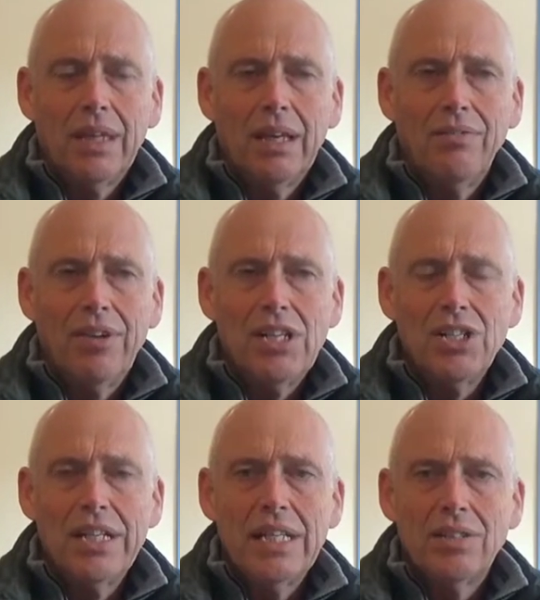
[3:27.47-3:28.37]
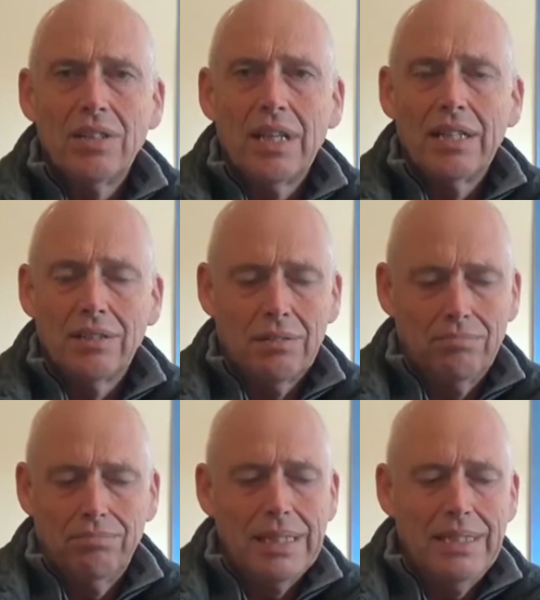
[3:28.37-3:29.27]
eventually, as
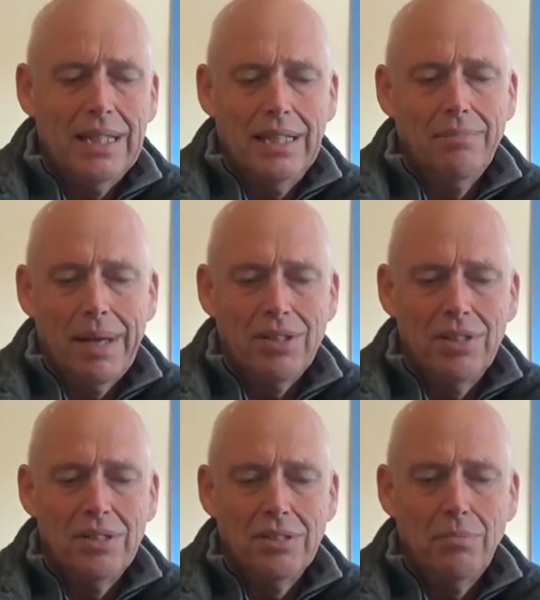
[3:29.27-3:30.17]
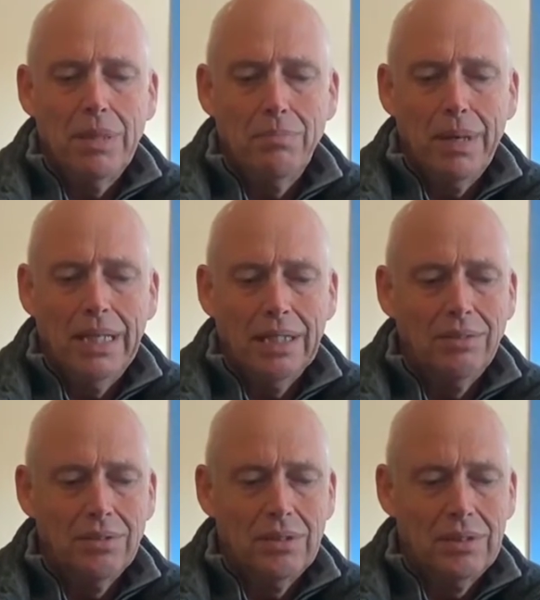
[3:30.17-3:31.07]
basically a mattress is a big
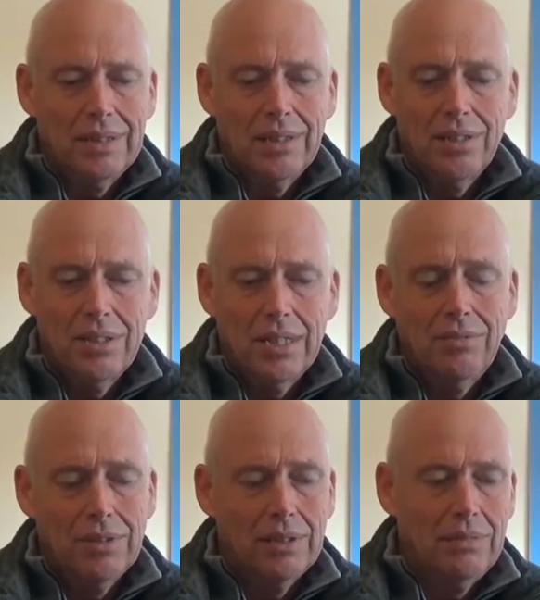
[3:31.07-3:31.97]
bellows and a sofa